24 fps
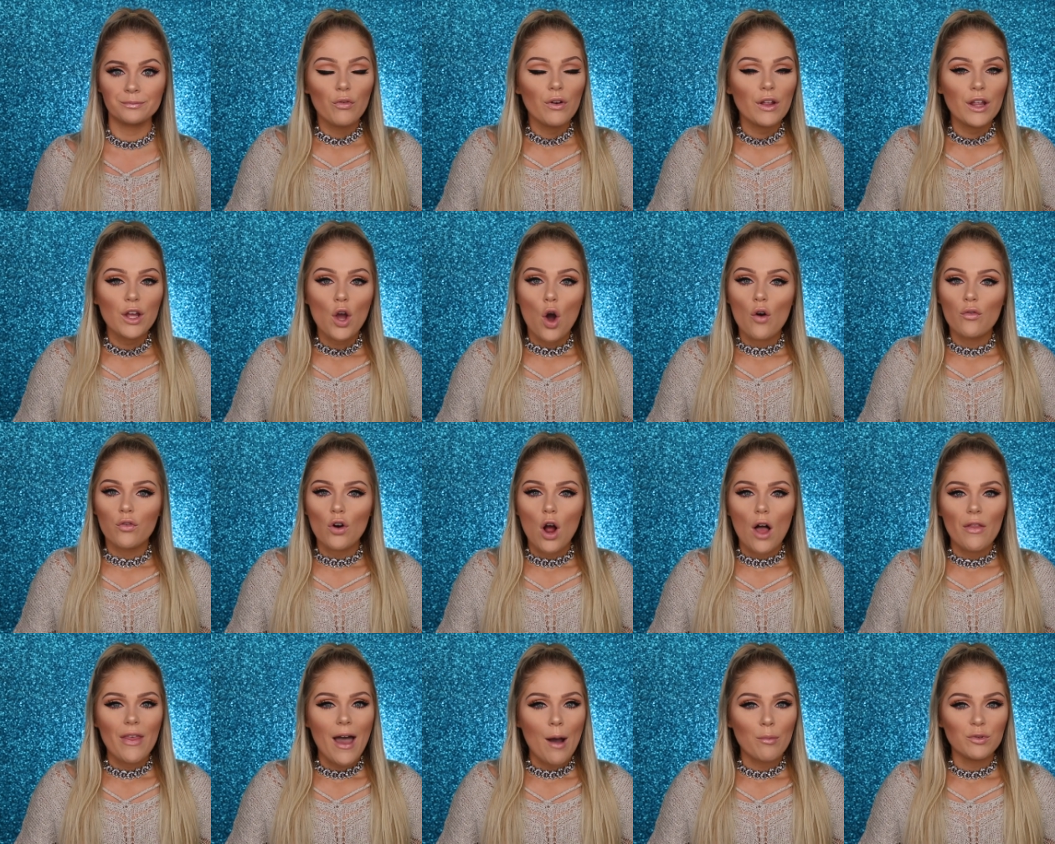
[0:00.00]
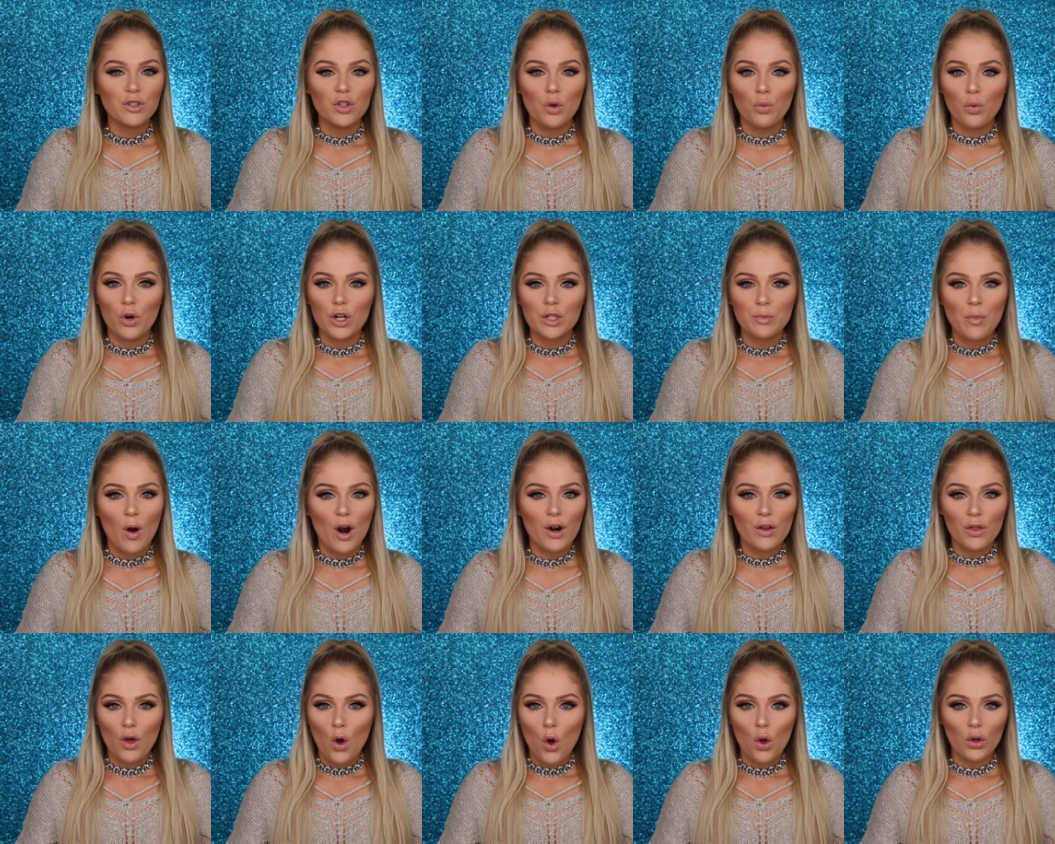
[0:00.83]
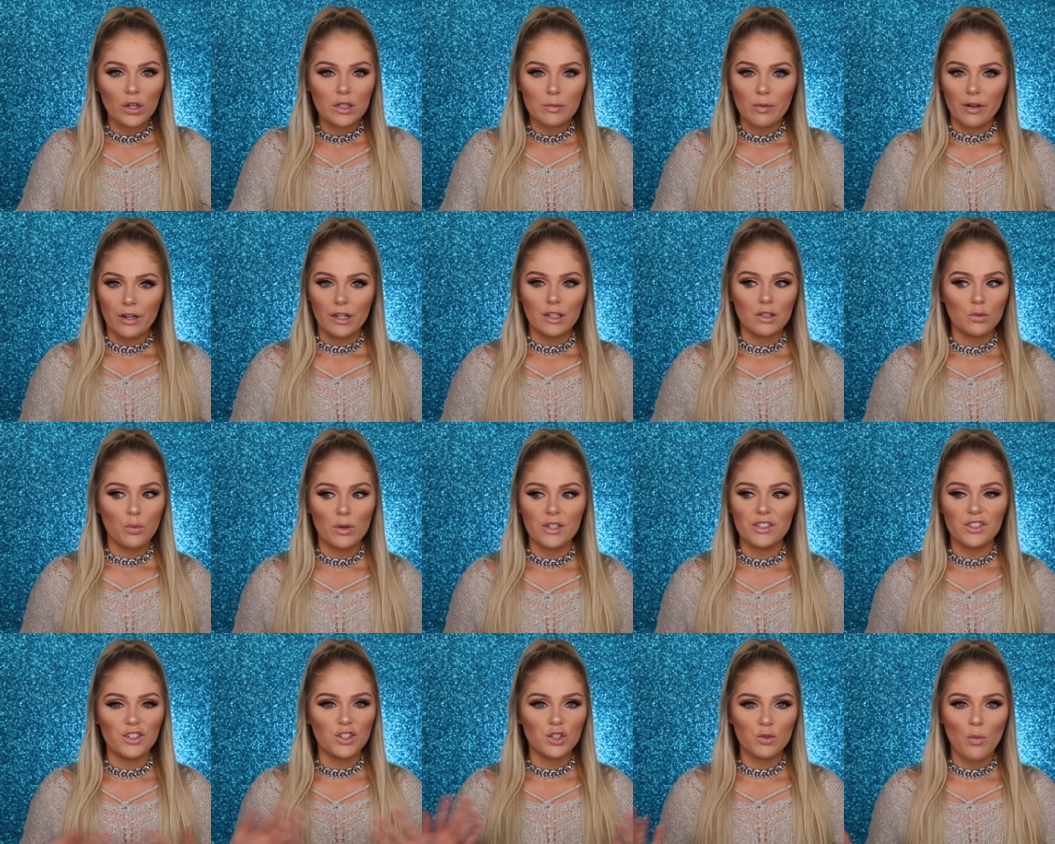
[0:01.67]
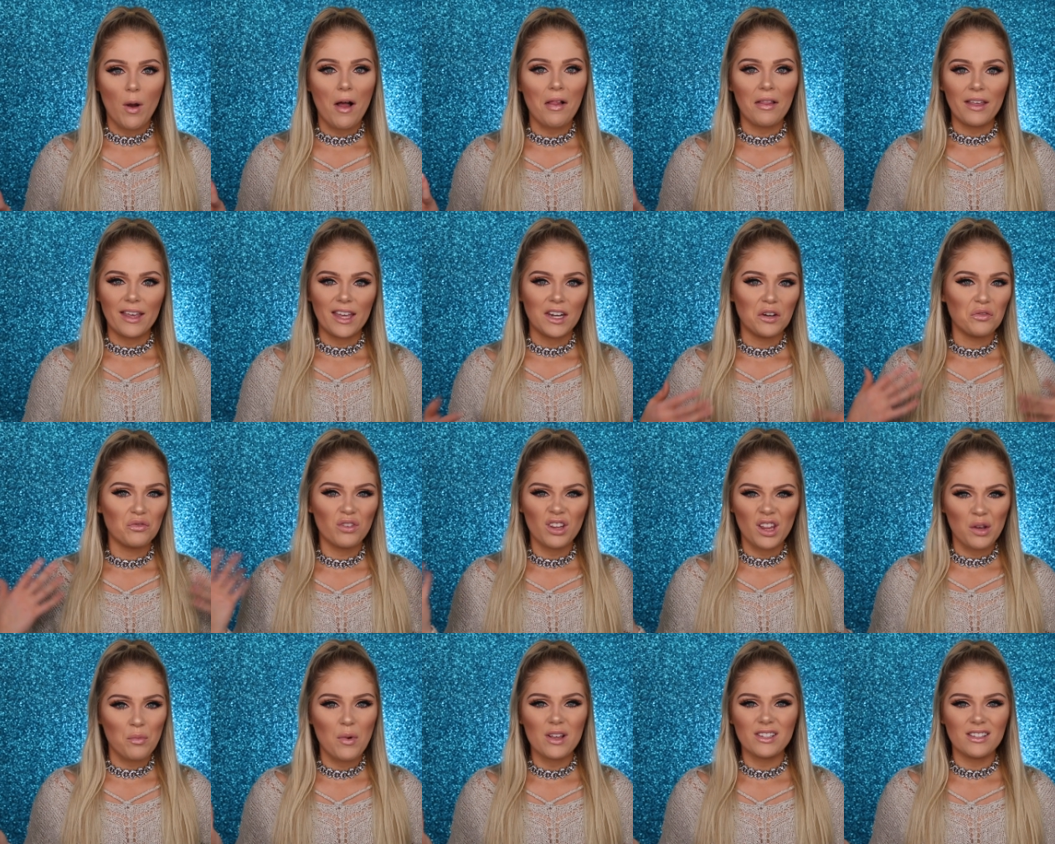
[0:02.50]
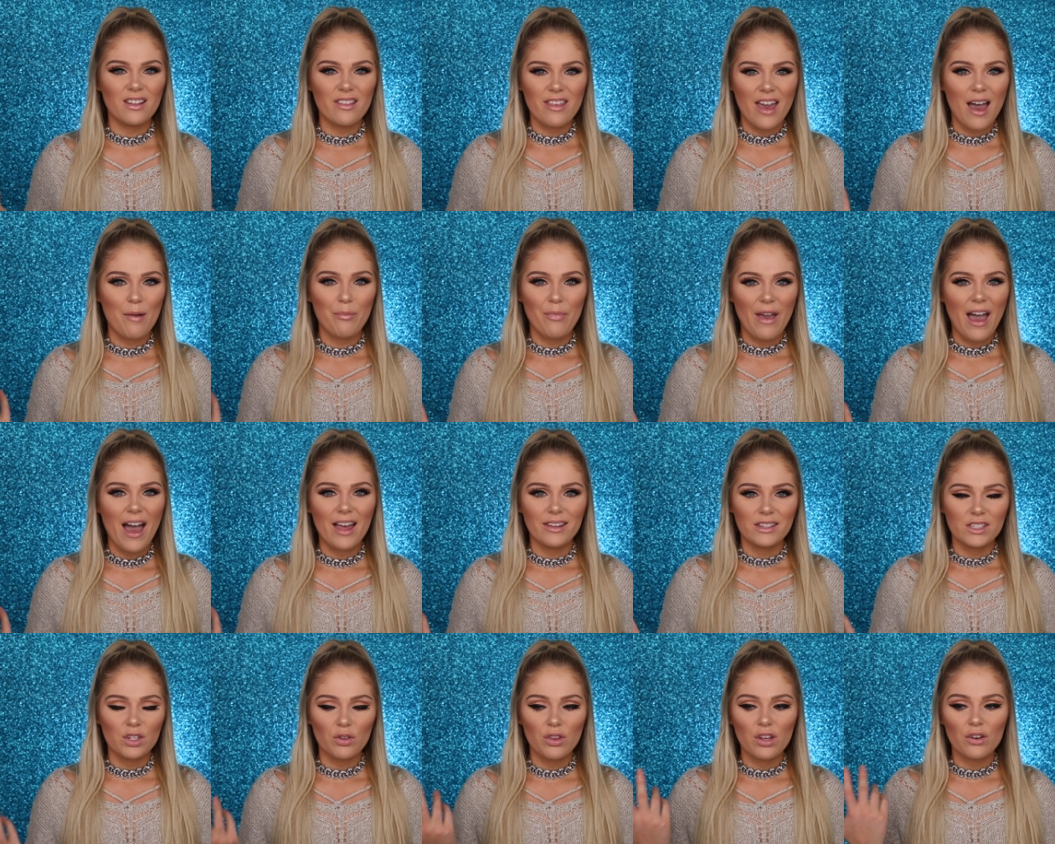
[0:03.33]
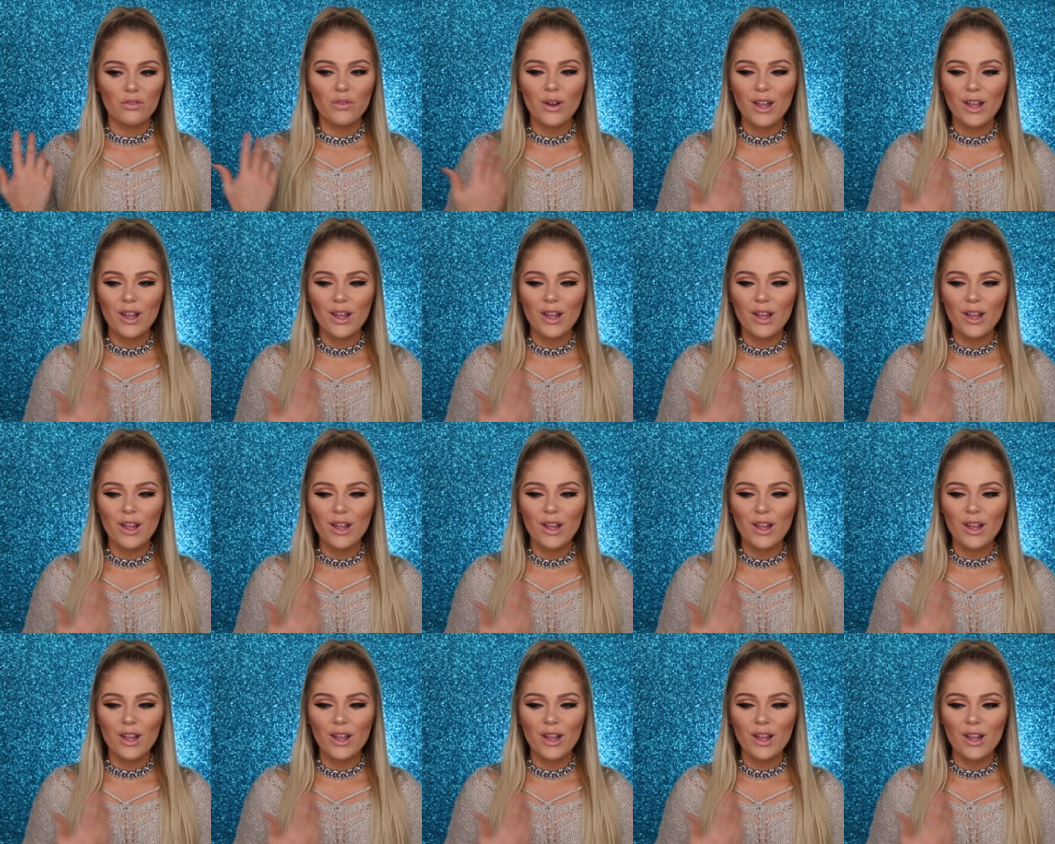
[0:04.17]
But really overall that was the worst part of the whole experience was the swelling and it really wasn't that bad. So there